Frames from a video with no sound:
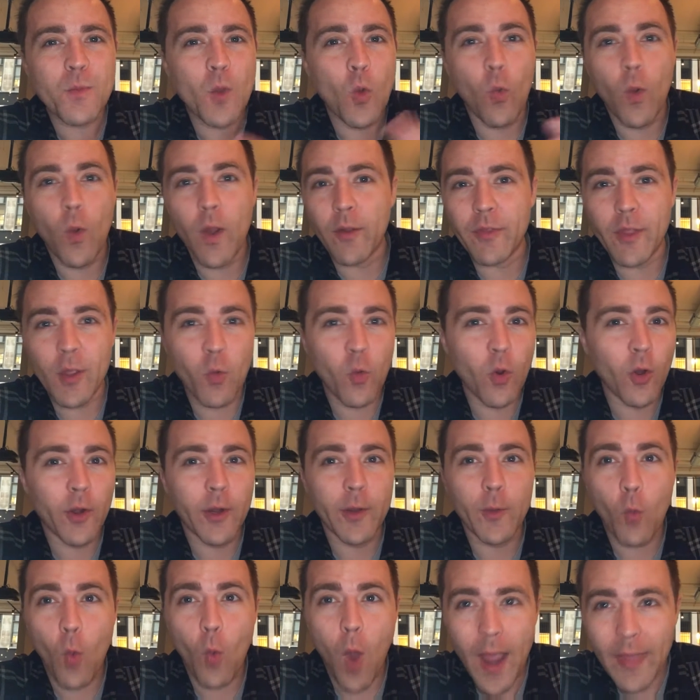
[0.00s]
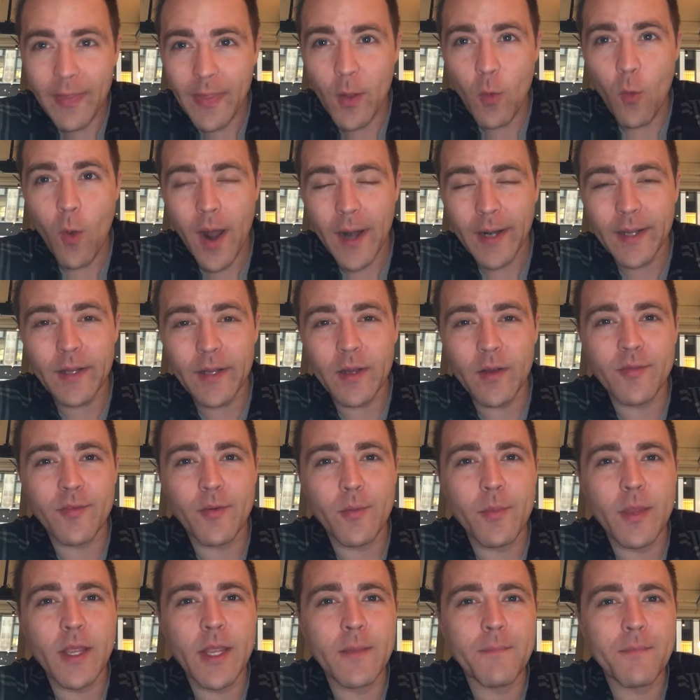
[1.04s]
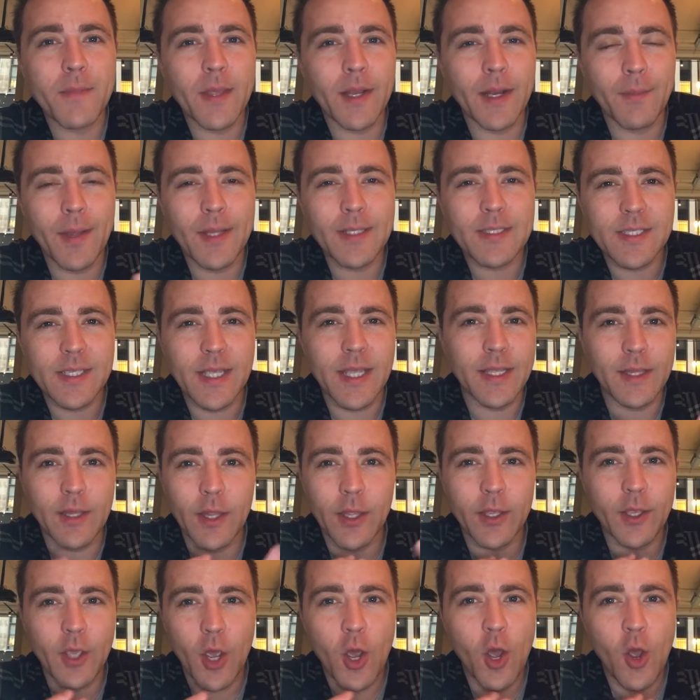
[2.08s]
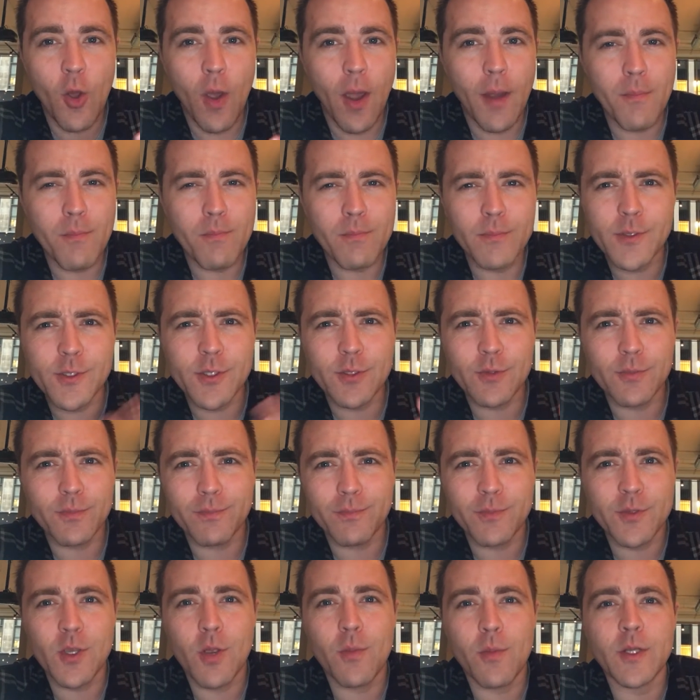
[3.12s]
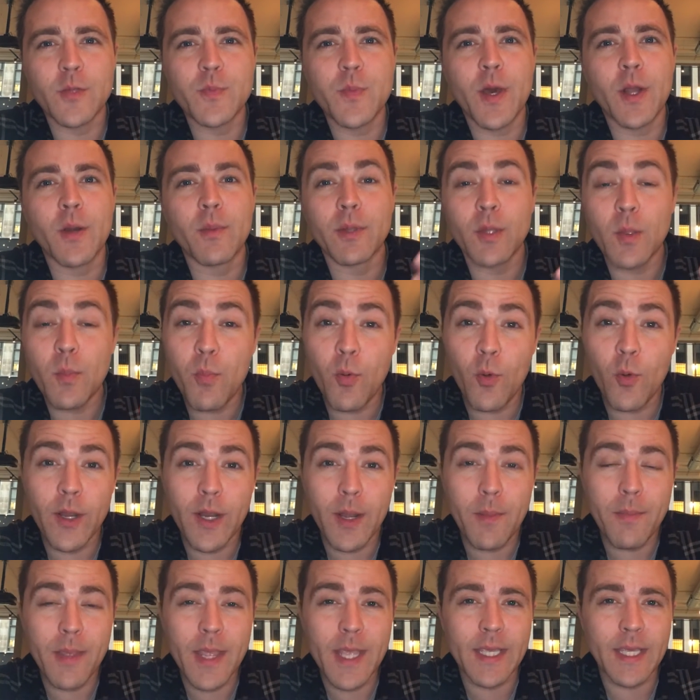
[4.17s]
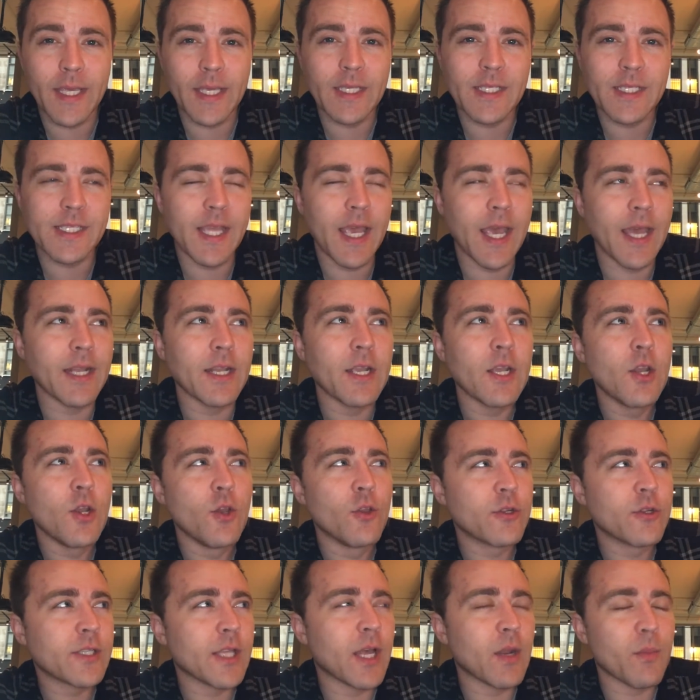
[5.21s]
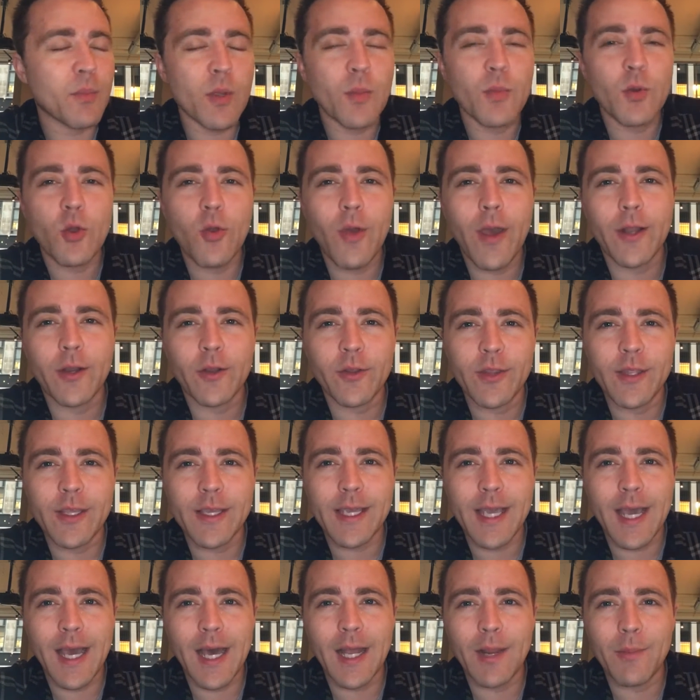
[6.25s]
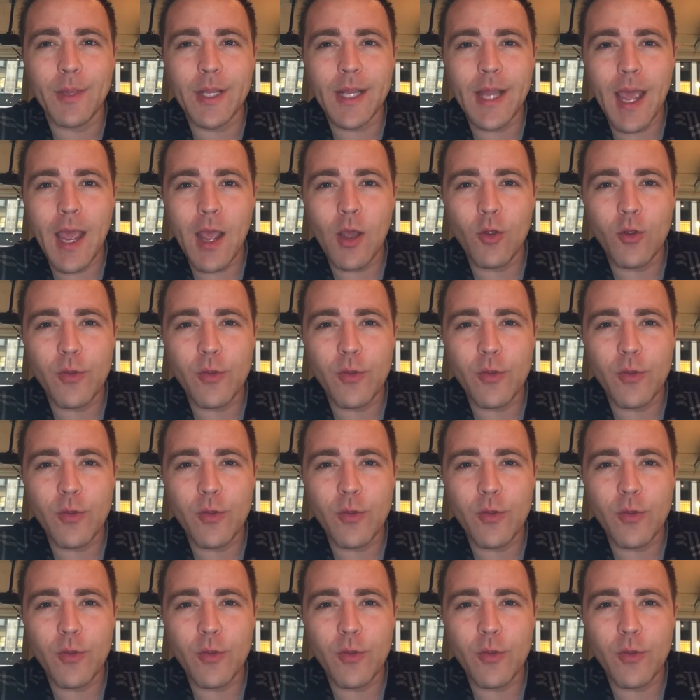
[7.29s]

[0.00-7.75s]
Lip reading: where they were and why they wanted it from me. And I'm not saying like, oh, I'm so much better, but the point I'm making is that there's a lot of people who enter the economy now